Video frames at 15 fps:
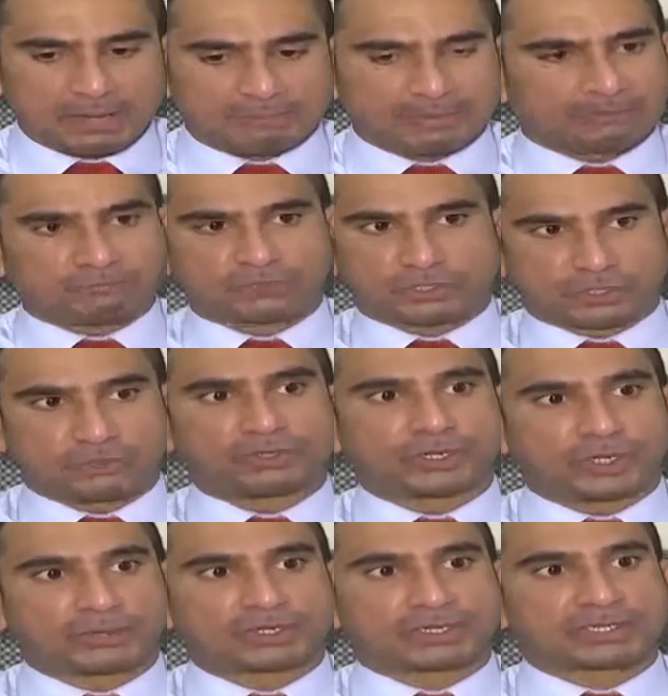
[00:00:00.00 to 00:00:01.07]
But security
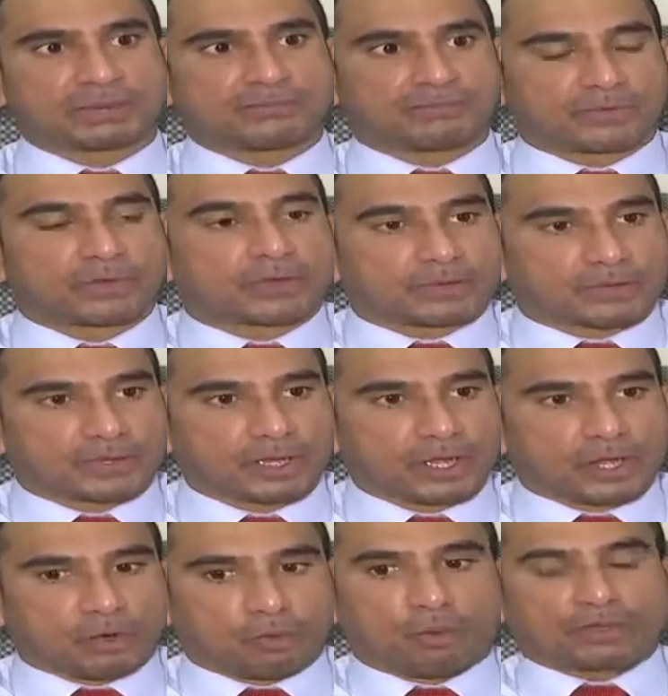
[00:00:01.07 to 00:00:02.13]
goes a step further.
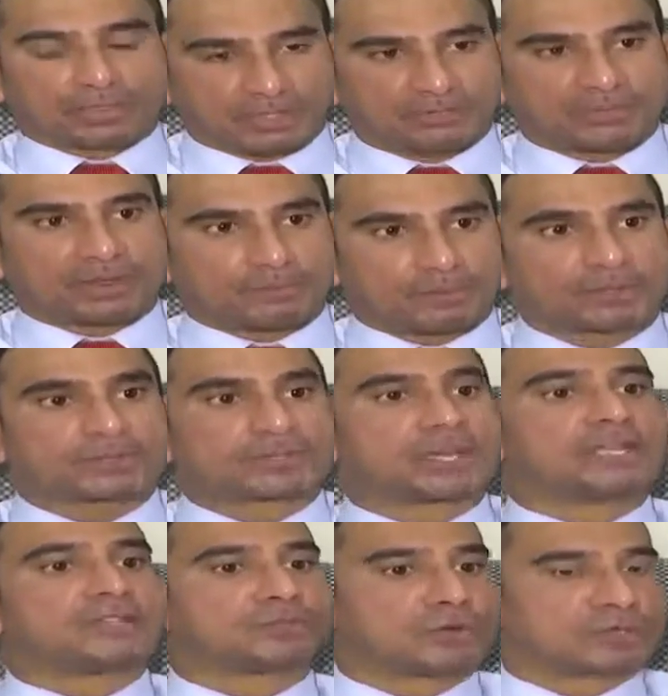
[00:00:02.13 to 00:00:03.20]
What if that person
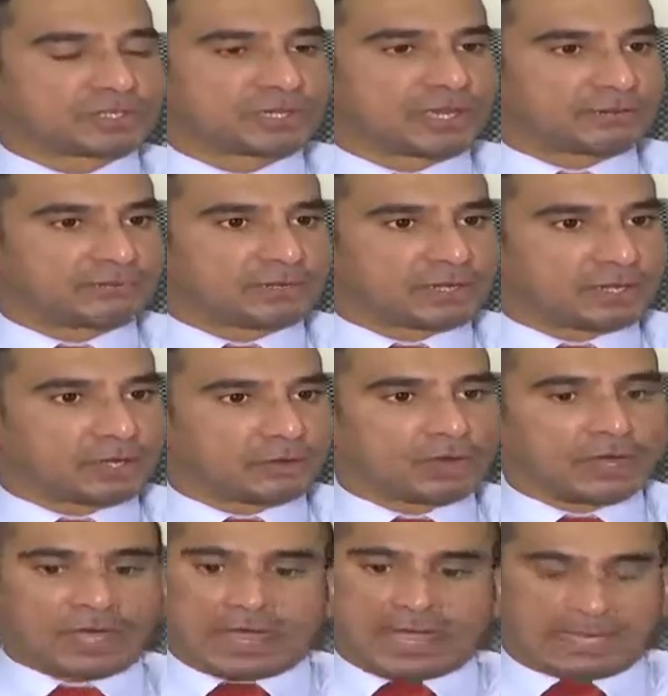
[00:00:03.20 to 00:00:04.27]
is watching that video
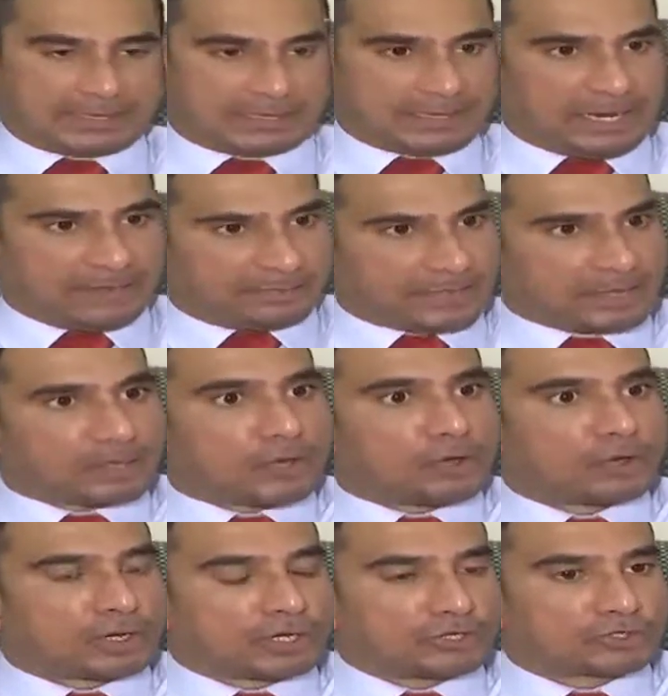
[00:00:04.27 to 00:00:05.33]
and they
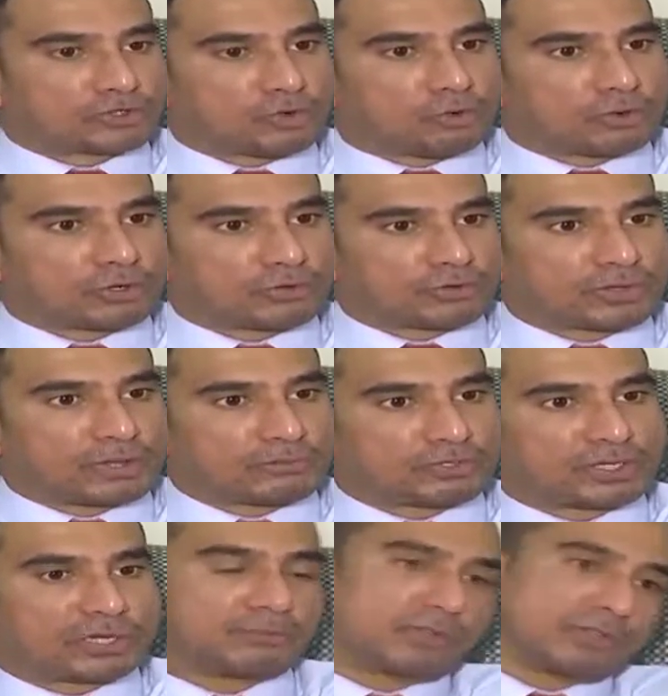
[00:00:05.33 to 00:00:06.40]
locally store it onto their
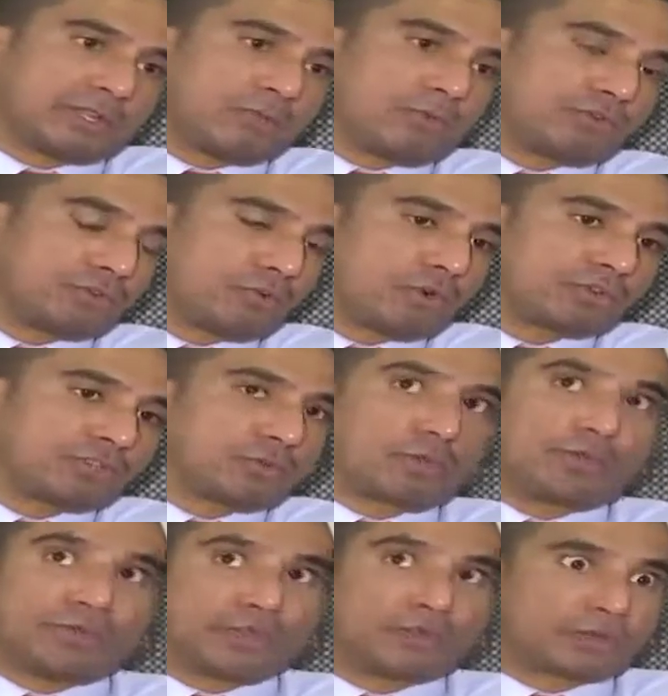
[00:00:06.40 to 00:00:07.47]
machine because they want to watch it
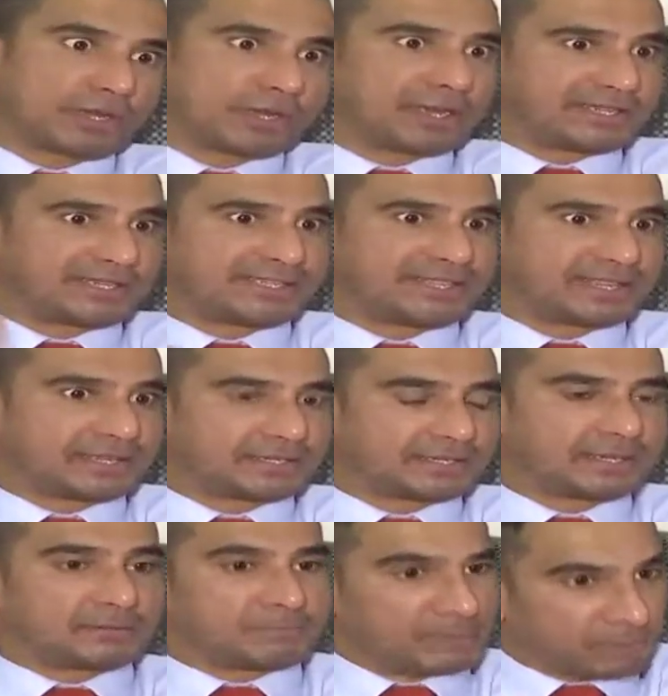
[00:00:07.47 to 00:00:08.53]
when they're not connected to the
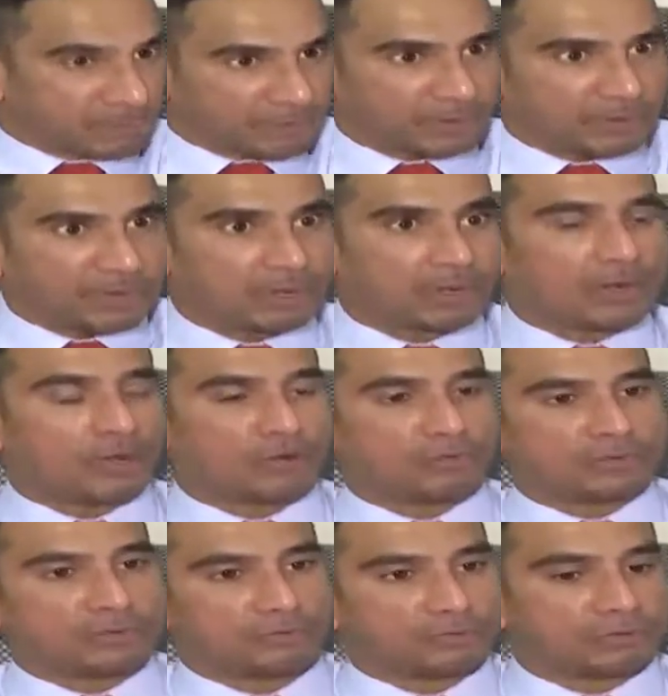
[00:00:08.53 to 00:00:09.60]
internet, maybe when they're at home
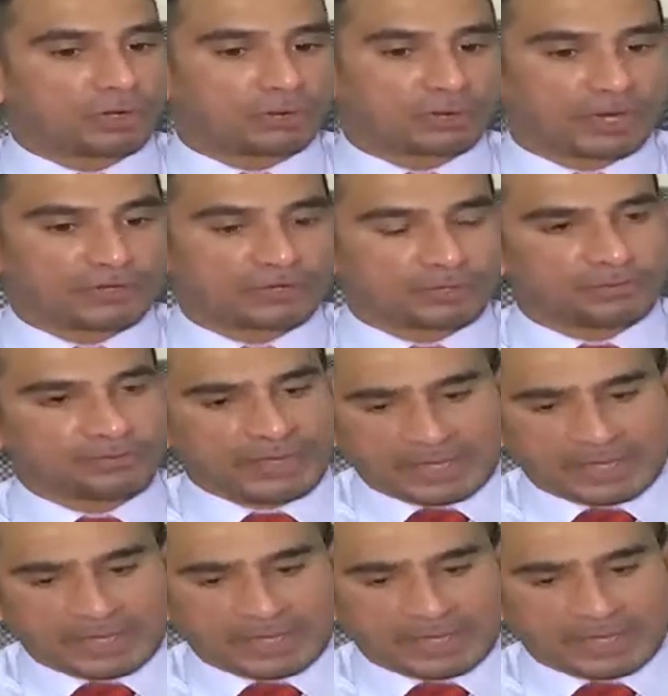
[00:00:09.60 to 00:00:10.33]
in a rural location?